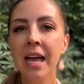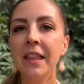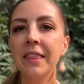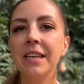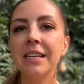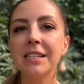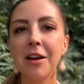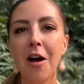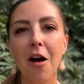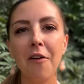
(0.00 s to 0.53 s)

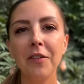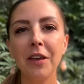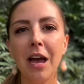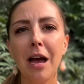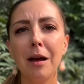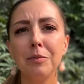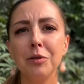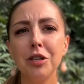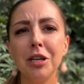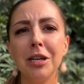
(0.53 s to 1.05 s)
This coffee
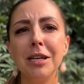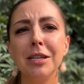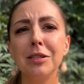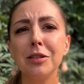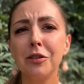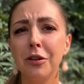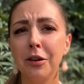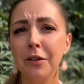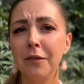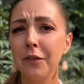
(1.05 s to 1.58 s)
option is
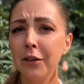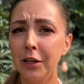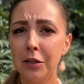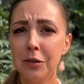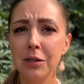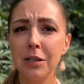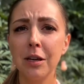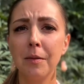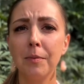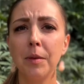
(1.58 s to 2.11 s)
good for
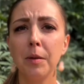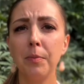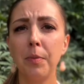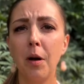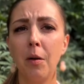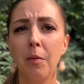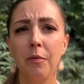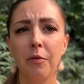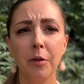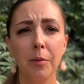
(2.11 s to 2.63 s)
using up the
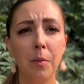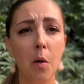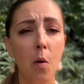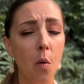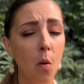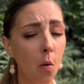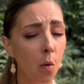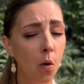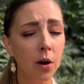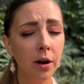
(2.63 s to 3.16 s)
pulp from
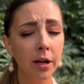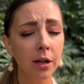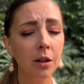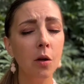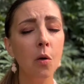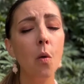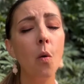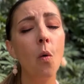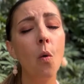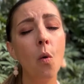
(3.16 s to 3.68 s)

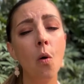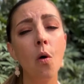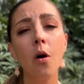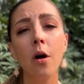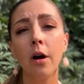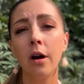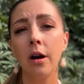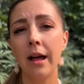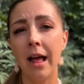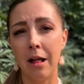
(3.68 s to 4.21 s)
oil
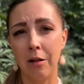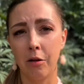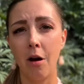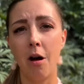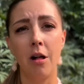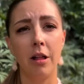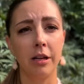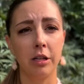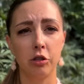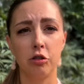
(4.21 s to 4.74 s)
or
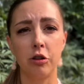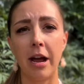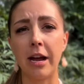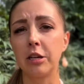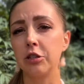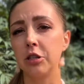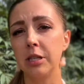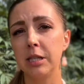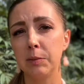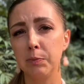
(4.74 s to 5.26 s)
alcohol
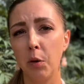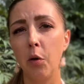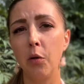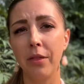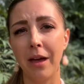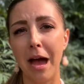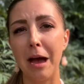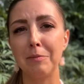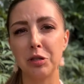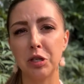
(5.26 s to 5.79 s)
extractions. Both
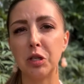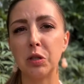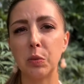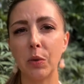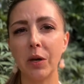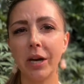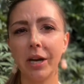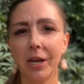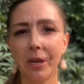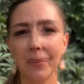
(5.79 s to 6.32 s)
options
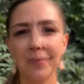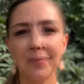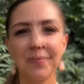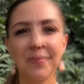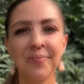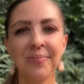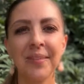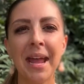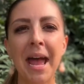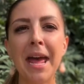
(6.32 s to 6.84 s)
work.
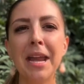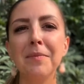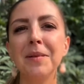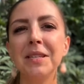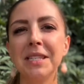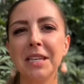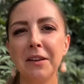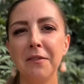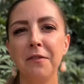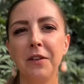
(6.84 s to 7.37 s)

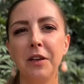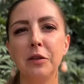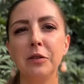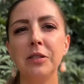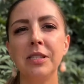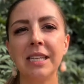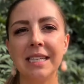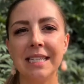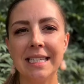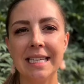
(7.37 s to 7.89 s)
Cannabis
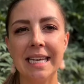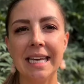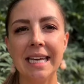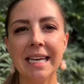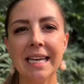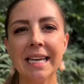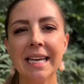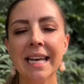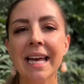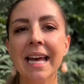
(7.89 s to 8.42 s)
infused
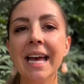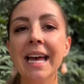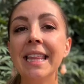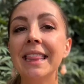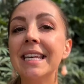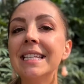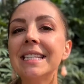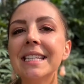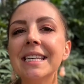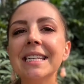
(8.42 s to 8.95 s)
tea.
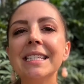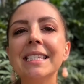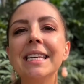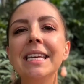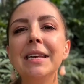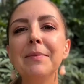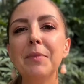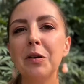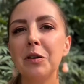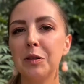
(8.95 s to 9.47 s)
This is
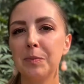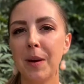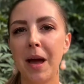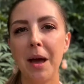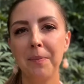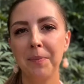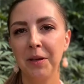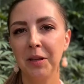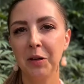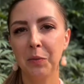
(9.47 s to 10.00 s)
the most
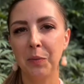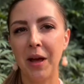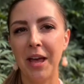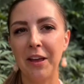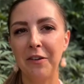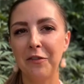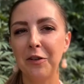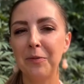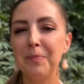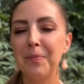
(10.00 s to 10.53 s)
popular
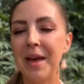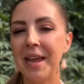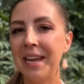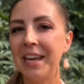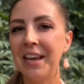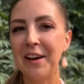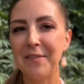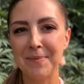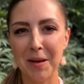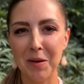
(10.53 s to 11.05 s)
way for
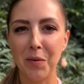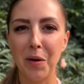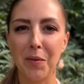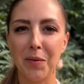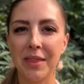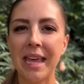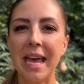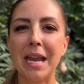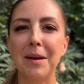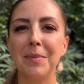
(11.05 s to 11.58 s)
many of my Well
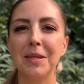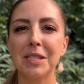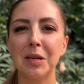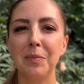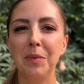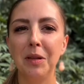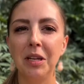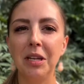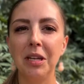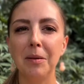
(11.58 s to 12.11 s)
with Cannabis
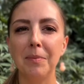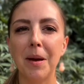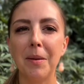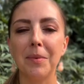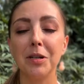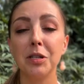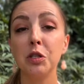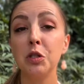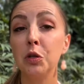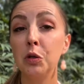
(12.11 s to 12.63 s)
community
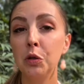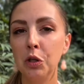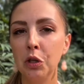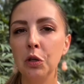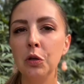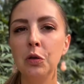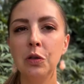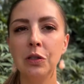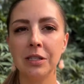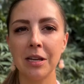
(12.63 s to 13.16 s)
members to
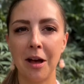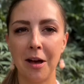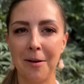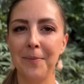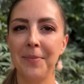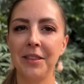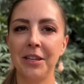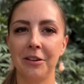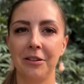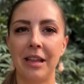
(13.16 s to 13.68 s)
use up
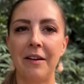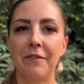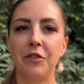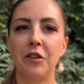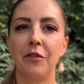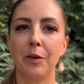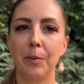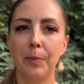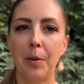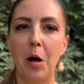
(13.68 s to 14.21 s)
their
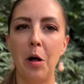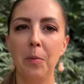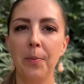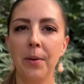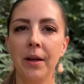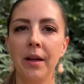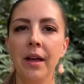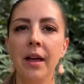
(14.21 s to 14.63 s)
leftover pulp.